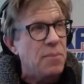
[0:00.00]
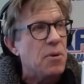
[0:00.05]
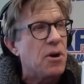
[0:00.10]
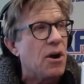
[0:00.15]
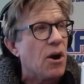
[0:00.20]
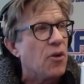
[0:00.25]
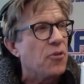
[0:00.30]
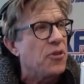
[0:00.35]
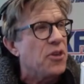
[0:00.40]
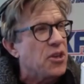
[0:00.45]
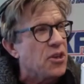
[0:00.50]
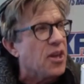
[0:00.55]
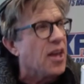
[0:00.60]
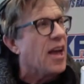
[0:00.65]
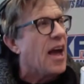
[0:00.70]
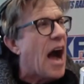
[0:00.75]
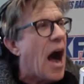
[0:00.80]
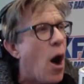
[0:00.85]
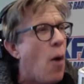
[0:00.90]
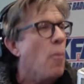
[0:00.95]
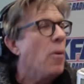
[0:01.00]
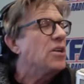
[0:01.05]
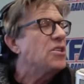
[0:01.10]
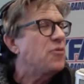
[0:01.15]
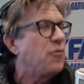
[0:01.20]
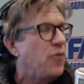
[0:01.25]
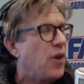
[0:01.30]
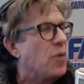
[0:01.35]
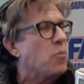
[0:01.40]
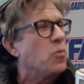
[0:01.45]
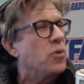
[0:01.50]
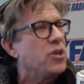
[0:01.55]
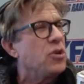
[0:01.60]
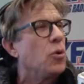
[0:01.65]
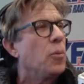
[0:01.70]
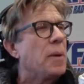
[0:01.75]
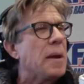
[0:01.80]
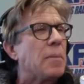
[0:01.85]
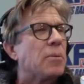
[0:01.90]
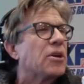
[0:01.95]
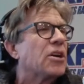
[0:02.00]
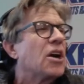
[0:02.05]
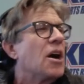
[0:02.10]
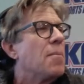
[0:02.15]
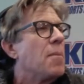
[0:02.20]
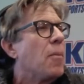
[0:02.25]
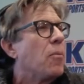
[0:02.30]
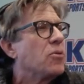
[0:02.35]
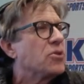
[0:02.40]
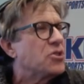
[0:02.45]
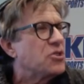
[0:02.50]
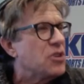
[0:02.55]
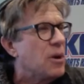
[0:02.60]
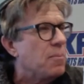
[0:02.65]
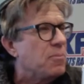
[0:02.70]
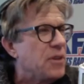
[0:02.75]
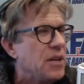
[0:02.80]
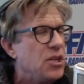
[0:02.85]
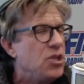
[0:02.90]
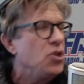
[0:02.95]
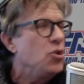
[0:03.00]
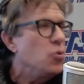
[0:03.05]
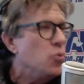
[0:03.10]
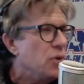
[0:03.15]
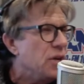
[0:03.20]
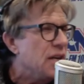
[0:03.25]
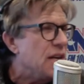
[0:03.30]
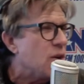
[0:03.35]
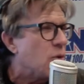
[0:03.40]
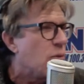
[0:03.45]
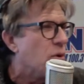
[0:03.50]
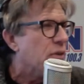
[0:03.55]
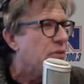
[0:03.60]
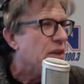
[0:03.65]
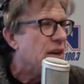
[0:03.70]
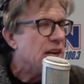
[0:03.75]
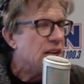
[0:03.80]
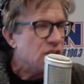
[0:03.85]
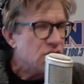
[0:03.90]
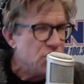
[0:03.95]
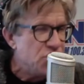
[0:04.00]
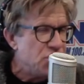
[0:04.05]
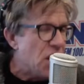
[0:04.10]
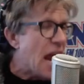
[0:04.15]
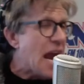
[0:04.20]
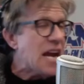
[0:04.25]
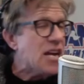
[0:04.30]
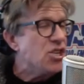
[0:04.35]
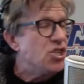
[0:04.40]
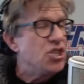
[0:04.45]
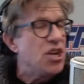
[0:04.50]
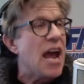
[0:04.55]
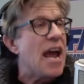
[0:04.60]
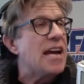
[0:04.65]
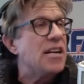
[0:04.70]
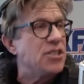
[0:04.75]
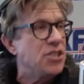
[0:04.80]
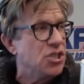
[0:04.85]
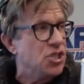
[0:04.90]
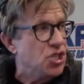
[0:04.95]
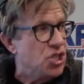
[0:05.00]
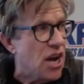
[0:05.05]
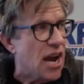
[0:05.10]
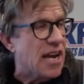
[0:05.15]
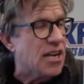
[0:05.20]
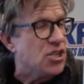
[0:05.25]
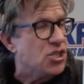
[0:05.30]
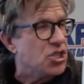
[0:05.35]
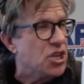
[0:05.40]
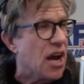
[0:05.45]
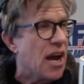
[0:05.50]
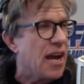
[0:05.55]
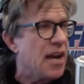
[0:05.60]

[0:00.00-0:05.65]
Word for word: McCarthy, how much fun you'll be able to come up with something unique with mm -hmm. J.J. to J.J.